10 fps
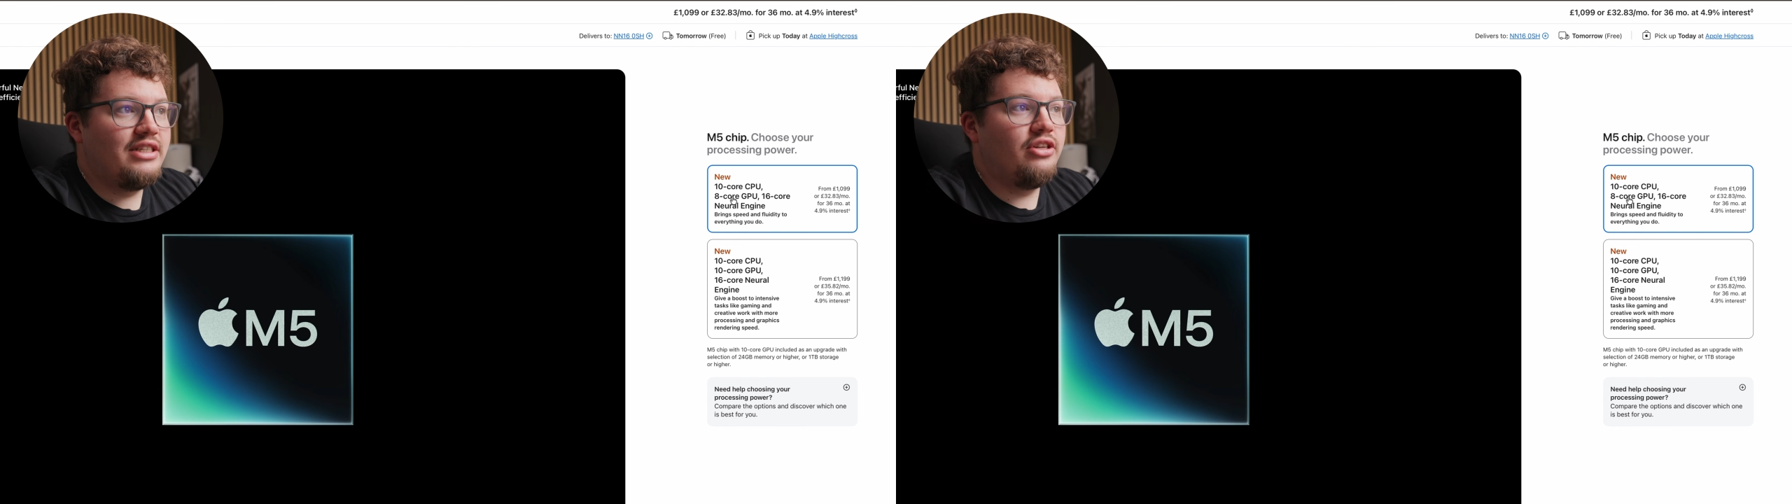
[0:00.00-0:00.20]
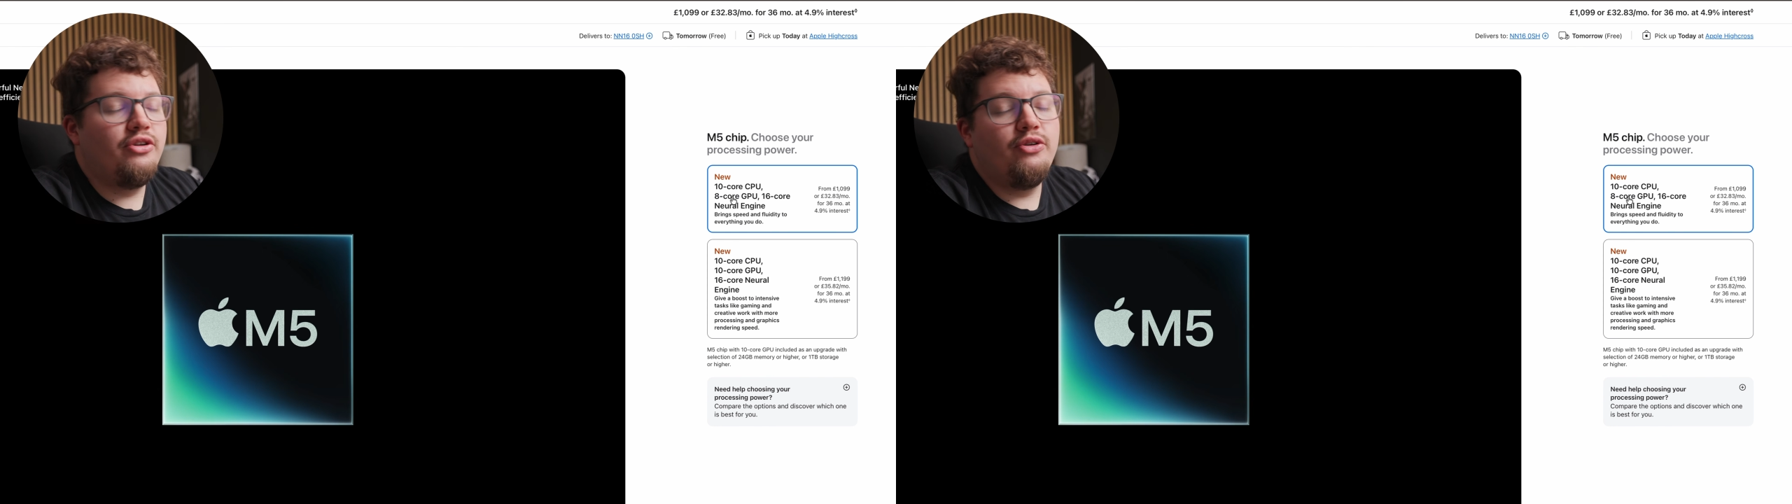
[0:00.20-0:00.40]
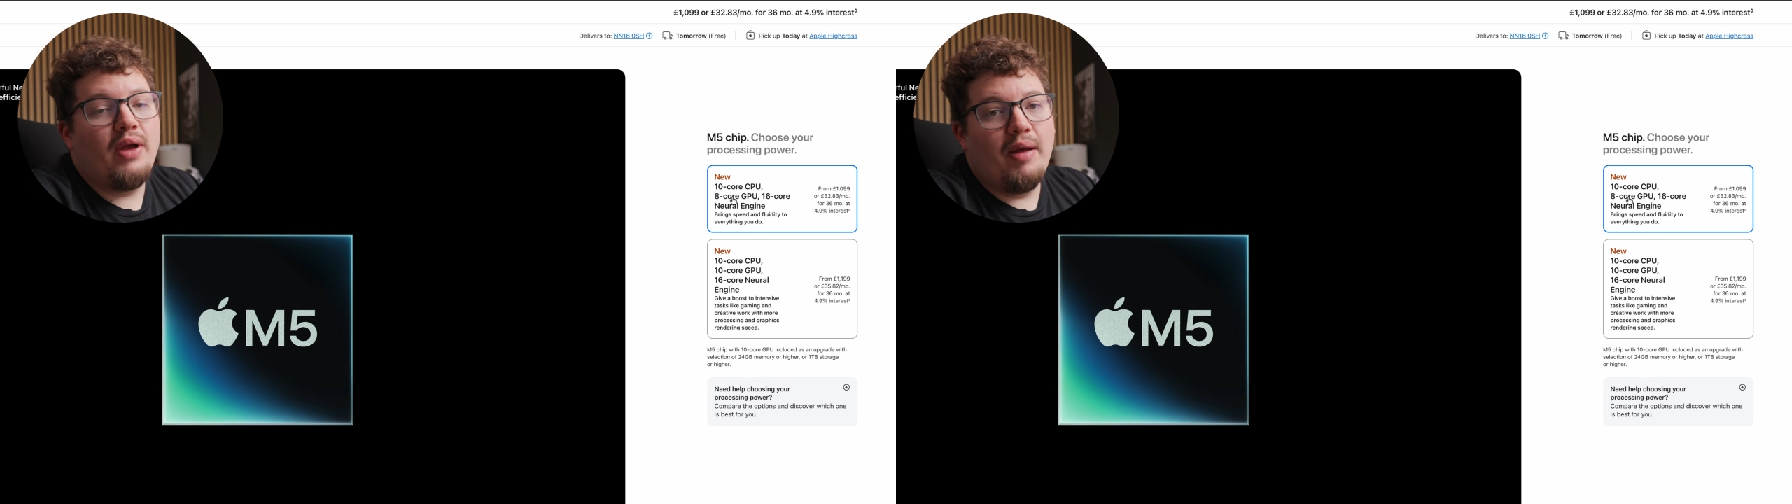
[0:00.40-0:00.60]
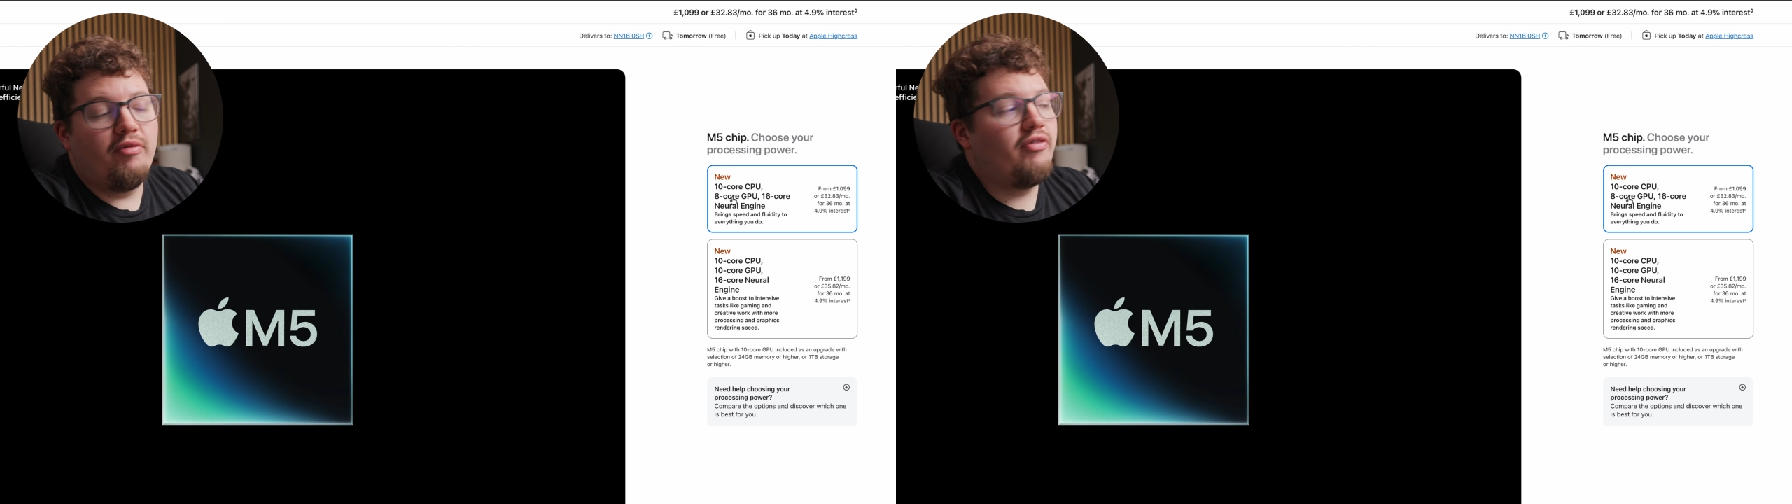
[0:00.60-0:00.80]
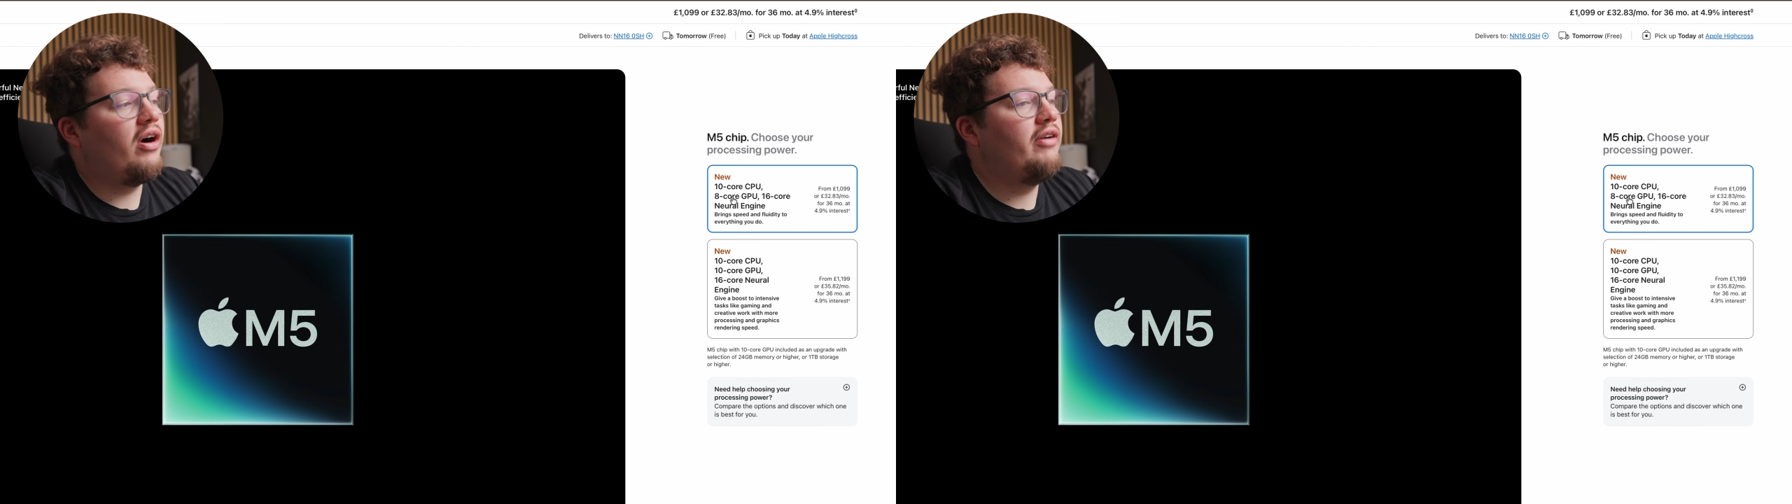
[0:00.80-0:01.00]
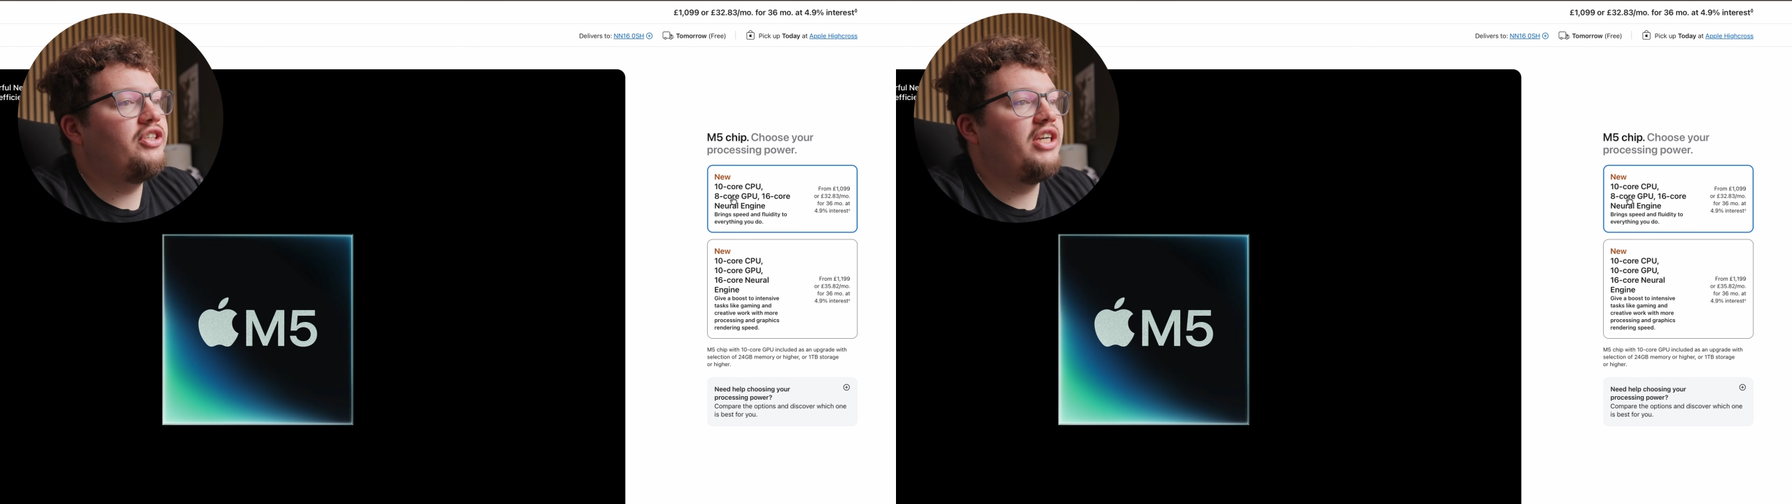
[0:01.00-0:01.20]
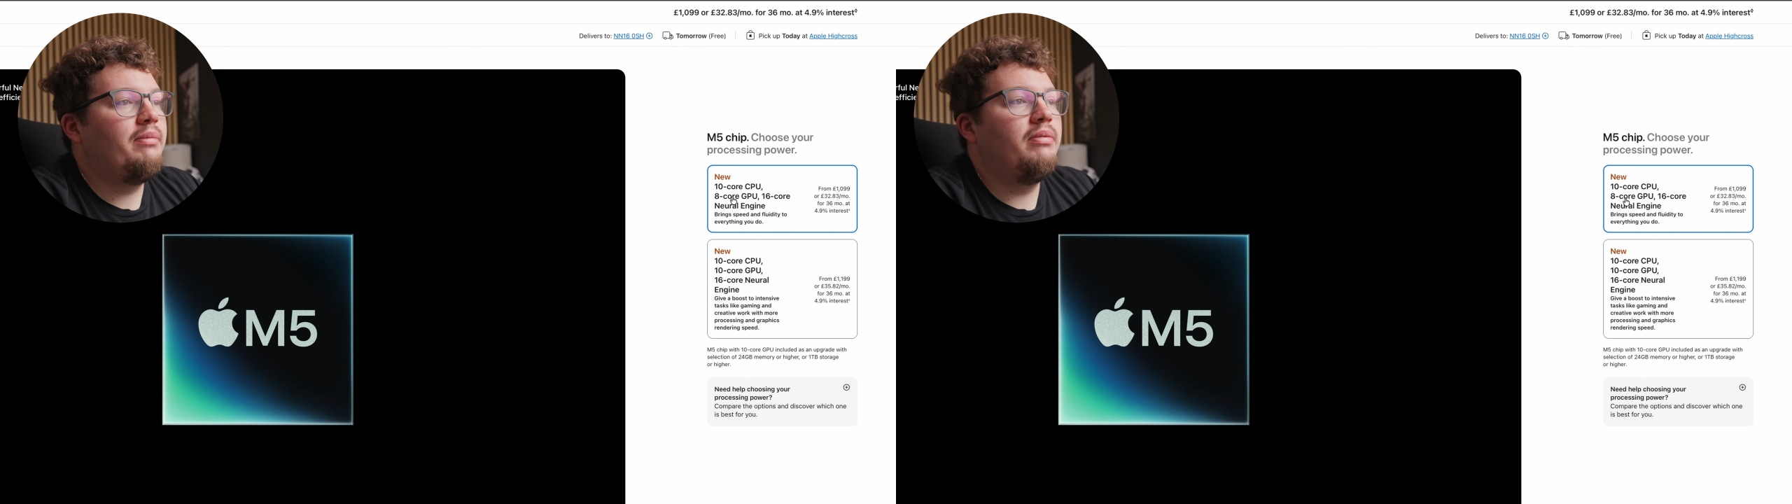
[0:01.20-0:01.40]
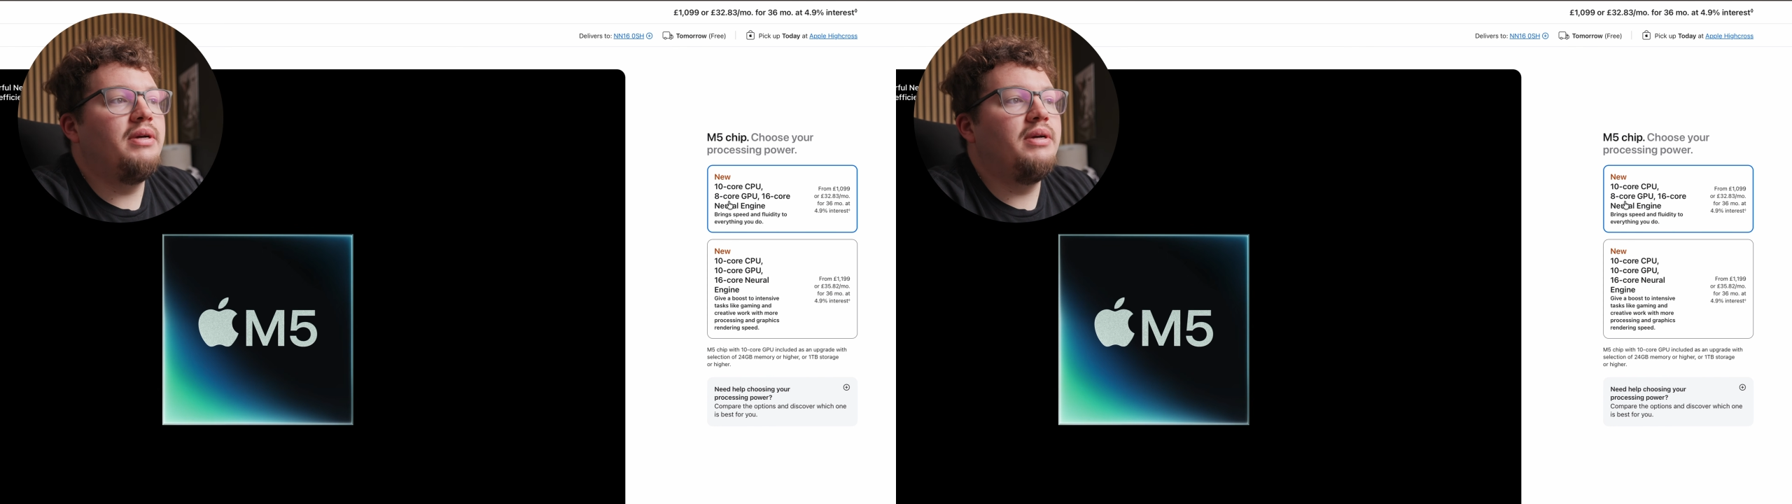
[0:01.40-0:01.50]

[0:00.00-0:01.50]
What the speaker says: is the new M5 chip,